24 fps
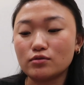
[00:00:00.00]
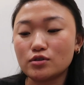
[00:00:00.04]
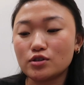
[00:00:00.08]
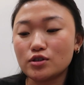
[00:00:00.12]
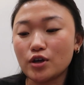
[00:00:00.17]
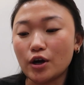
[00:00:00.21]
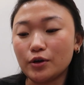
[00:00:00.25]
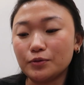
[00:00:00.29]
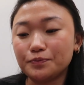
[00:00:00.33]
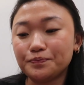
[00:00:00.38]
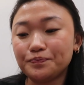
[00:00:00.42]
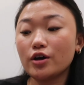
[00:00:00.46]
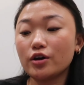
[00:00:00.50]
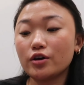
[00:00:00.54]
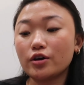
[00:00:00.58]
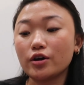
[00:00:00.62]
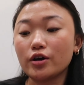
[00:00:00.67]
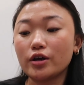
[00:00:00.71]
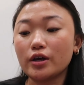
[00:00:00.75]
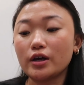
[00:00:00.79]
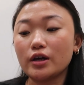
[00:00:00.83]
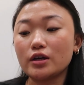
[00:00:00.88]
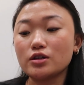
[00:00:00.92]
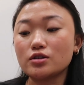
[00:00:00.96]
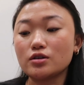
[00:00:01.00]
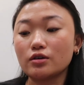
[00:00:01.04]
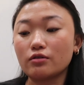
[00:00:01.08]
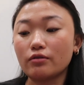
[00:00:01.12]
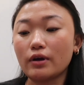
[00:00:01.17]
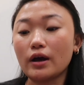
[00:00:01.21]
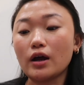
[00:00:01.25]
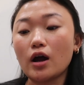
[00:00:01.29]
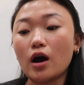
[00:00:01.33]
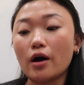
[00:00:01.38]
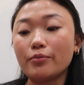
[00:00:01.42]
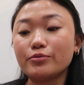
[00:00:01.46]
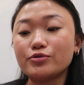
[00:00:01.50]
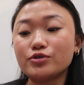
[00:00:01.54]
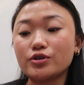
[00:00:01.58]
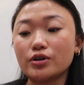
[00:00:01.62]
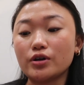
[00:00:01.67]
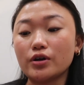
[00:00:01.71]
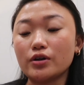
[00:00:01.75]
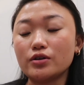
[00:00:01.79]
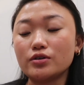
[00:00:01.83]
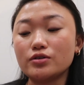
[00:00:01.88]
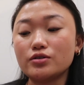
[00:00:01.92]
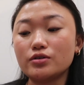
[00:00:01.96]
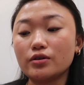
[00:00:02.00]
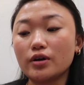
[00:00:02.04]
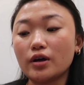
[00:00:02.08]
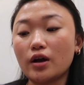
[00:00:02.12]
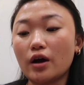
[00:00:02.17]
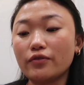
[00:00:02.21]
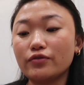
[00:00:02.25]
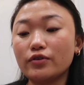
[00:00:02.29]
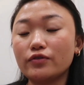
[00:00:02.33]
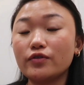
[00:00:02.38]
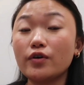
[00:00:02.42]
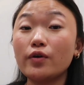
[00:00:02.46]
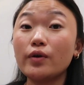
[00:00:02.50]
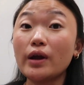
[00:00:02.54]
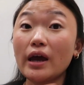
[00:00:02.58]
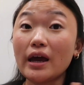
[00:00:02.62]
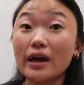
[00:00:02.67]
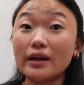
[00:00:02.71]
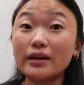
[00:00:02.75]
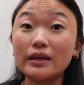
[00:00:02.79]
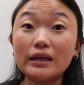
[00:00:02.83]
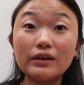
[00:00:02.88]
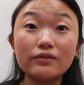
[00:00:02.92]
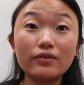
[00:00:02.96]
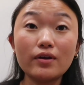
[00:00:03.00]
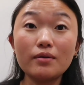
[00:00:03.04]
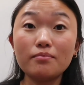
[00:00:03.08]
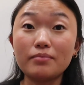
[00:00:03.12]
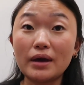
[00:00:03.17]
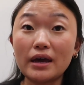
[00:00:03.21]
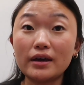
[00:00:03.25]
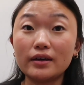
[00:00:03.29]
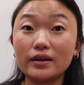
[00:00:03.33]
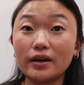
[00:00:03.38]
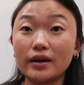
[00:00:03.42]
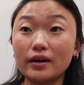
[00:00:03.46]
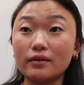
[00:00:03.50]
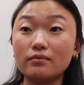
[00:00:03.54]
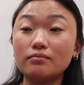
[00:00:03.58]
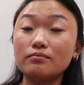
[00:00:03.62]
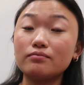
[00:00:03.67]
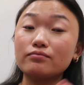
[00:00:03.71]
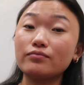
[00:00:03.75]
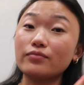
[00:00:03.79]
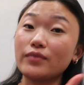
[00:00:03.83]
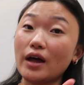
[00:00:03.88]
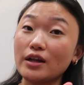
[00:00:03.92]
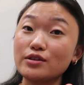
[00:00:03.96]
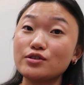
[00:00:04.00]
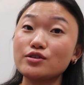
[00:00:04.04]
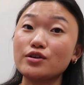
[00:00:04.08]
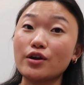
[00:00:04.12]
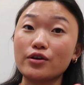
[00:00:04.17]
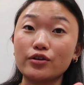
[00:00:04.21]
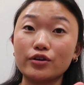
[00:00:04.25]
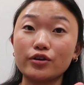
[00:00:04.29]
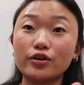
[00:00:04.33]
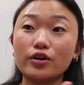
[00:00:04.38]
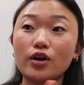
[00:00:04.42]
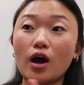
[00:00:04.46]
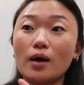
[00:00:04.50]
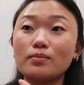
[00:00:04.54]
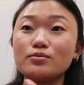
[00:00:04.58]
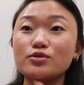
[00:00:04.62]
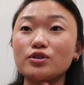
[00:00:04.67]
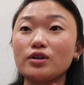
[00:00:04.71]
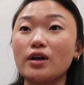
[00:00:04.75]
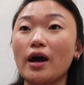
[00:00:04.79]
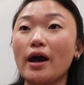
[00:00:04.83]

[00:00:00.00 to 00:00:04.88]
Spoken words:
So cooking is a great option to get off your phone, and even baking, that's another good option.